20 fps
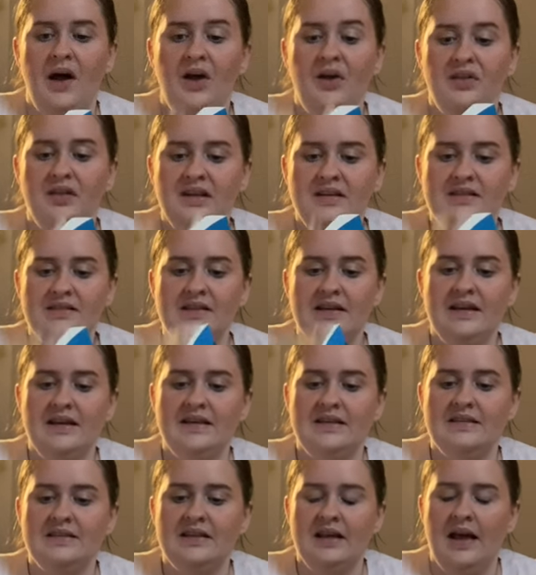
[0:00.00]
This
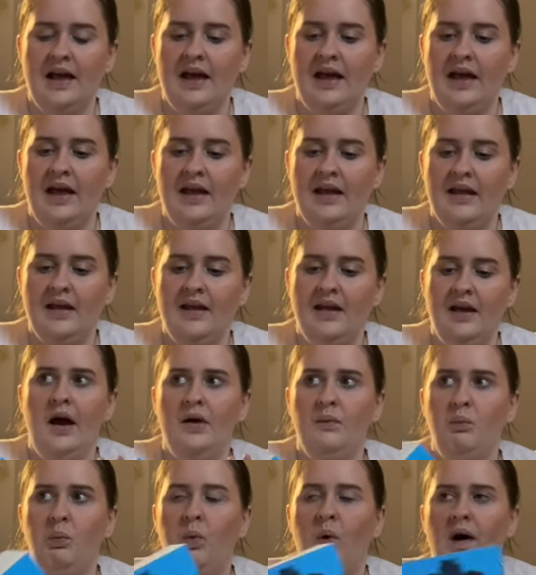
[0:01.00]
is a
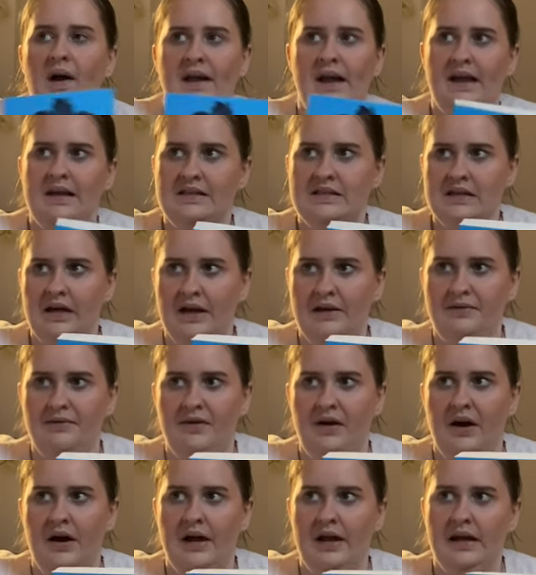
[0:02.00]
YA
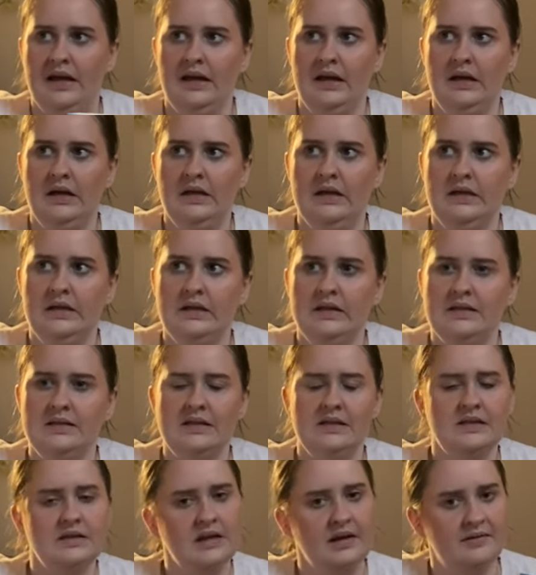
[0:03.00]
sci-fi. Is
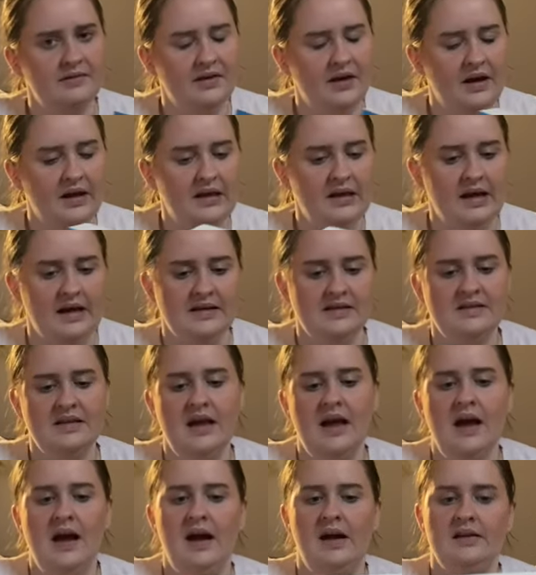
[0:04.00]
it sci-fi? Yes.
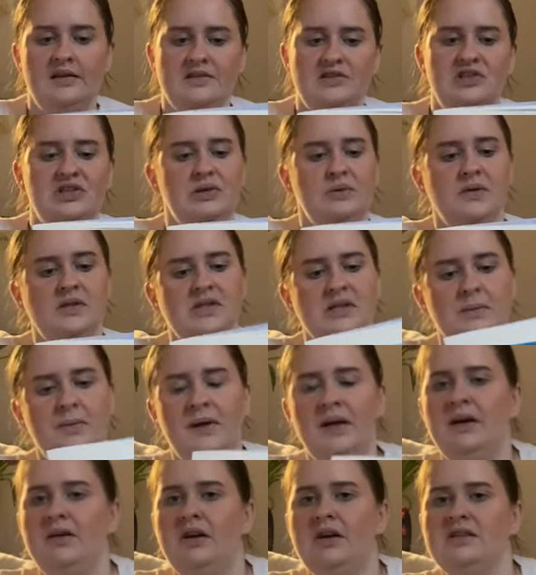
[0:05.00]
And it's to do with
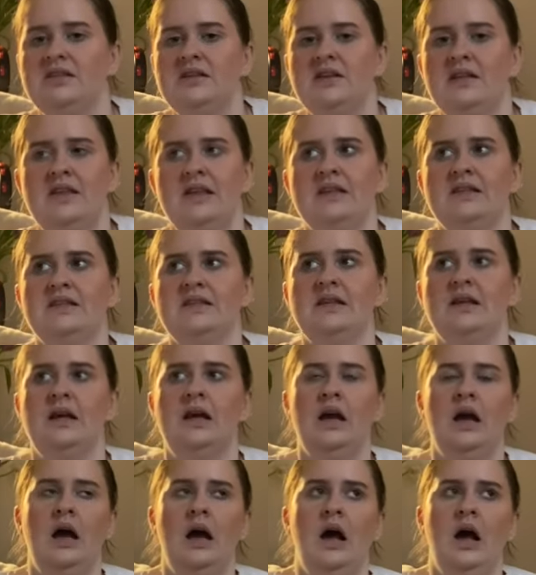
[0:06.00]
superheroes, so there's
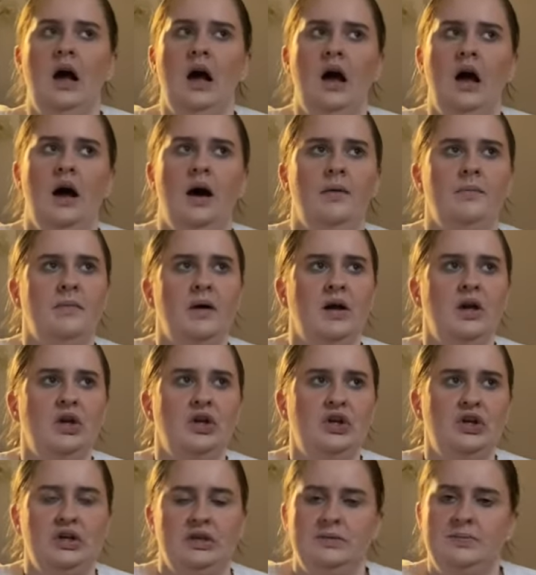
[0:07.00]

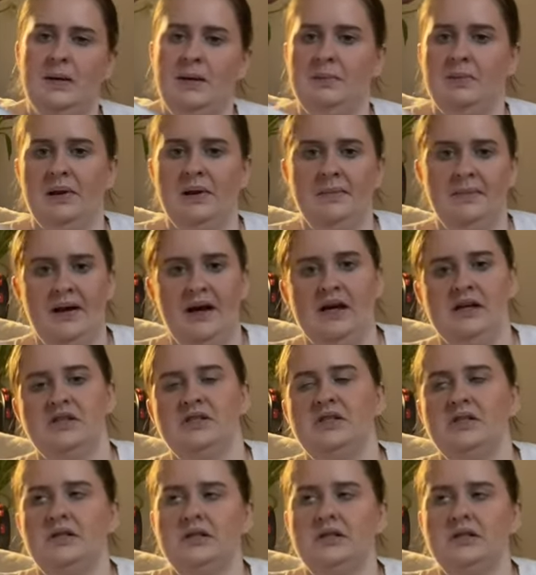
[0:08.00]
good people and bad,